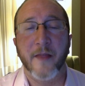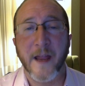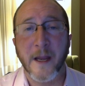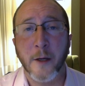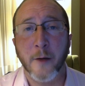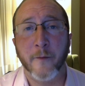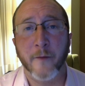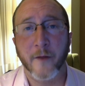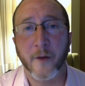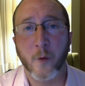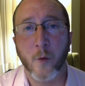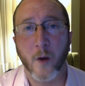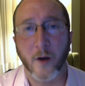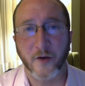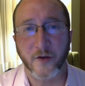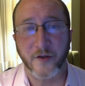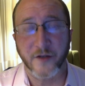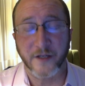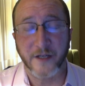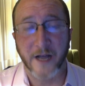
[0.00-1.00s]
Thank you for the
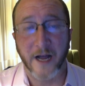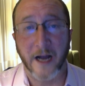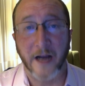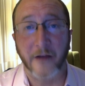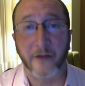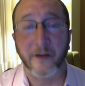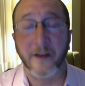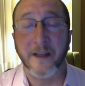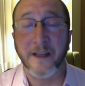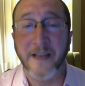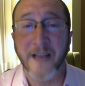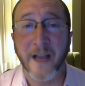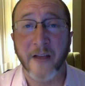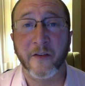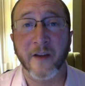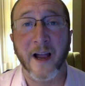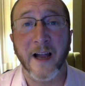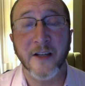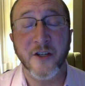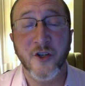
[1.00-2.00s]
questions, guys. And
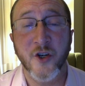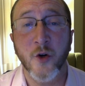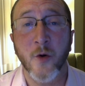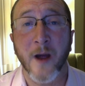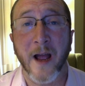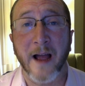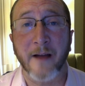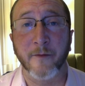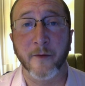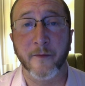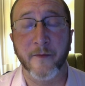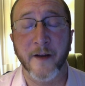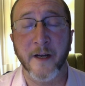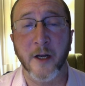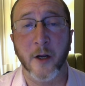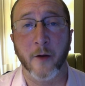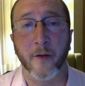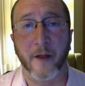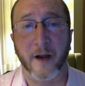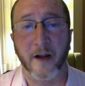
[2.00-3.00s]
yes, I do have a
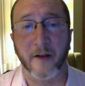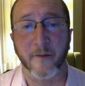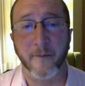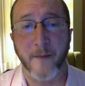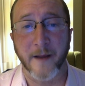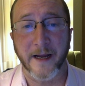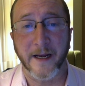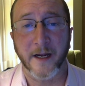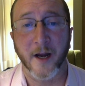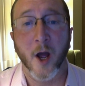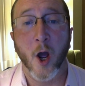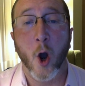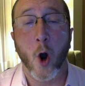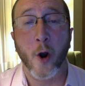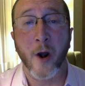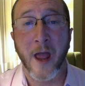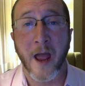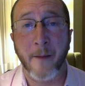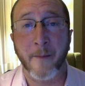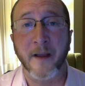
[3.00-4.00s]
video that I've made
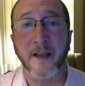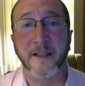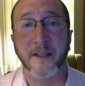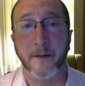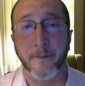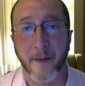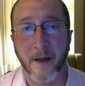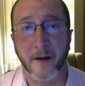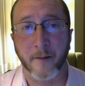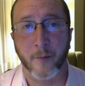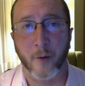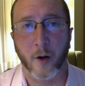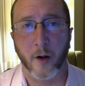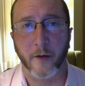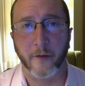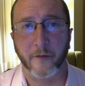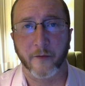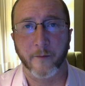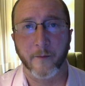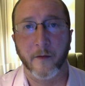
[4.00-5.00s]
on MS and
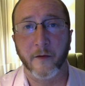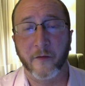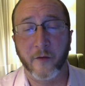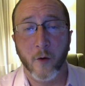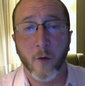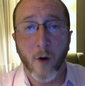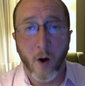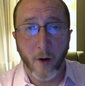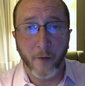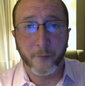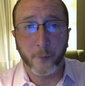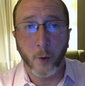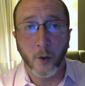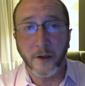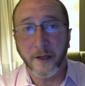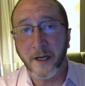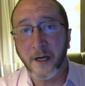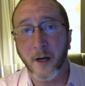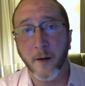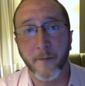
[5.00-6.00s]
menopause. So I'll throw
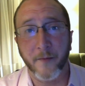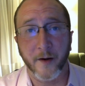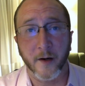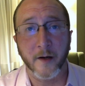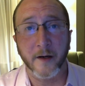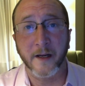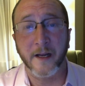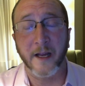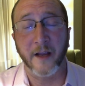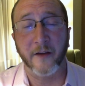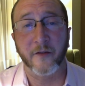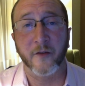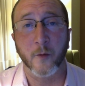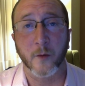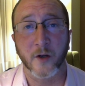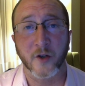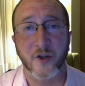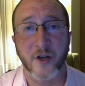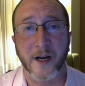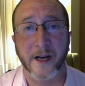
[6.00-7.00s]
a link up there in case you
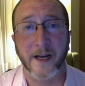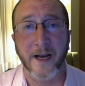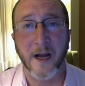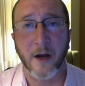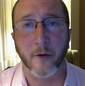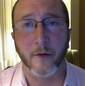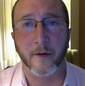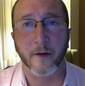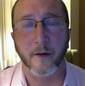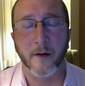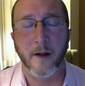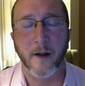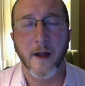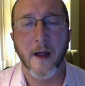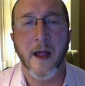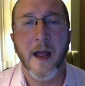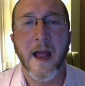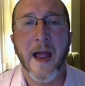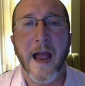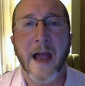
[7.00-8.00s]
want to check it out.
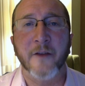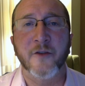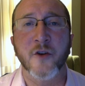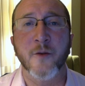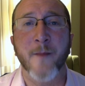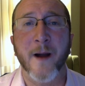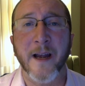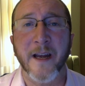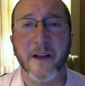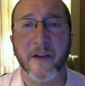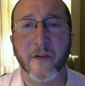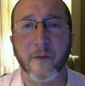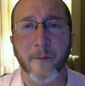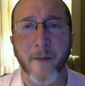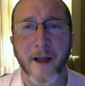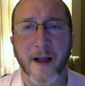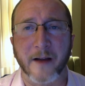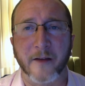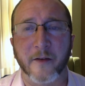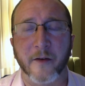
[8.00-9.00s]
As you might
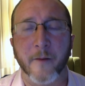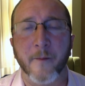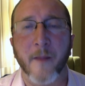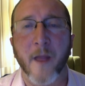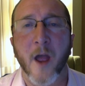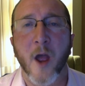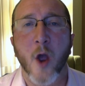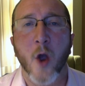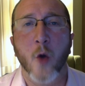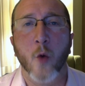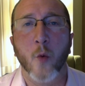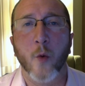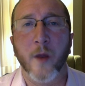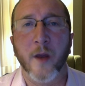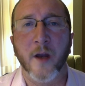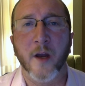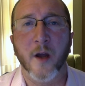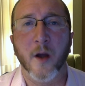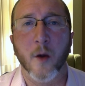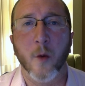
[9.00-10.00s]
expect,
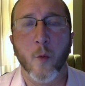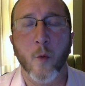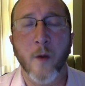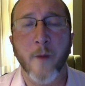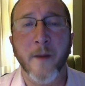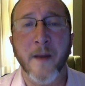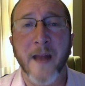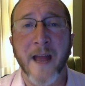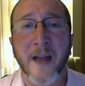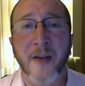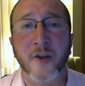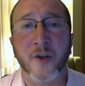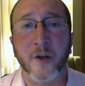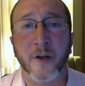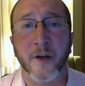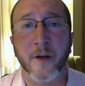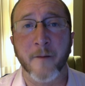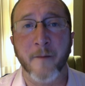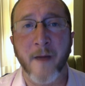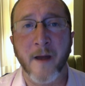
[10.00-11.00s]
when women enter
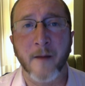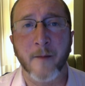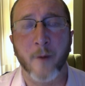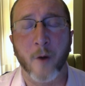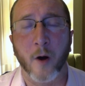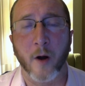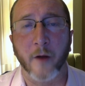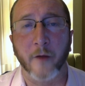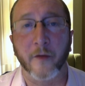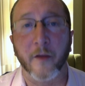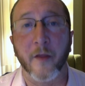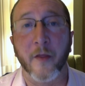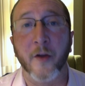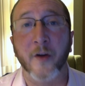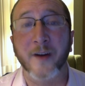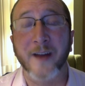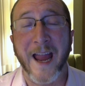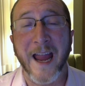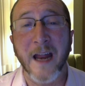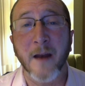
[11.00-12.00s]
into menopause,
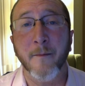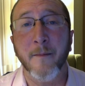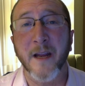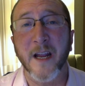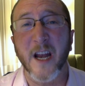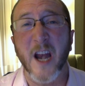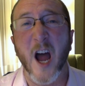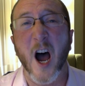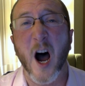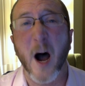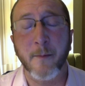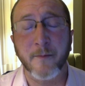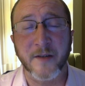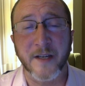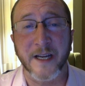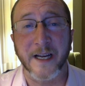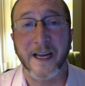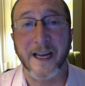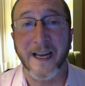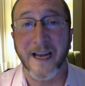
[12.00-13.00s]
there can be an
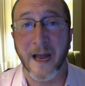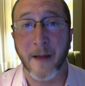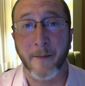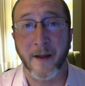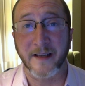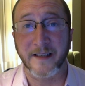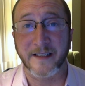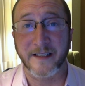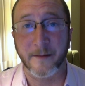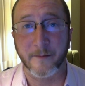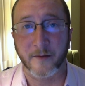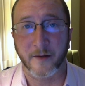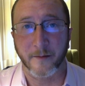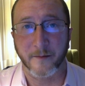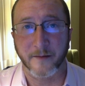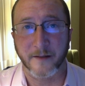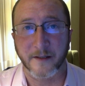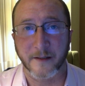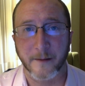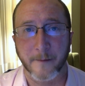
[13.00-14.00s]
uptick in MS
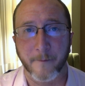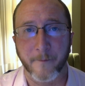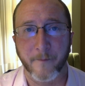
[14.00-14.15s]
symptoms.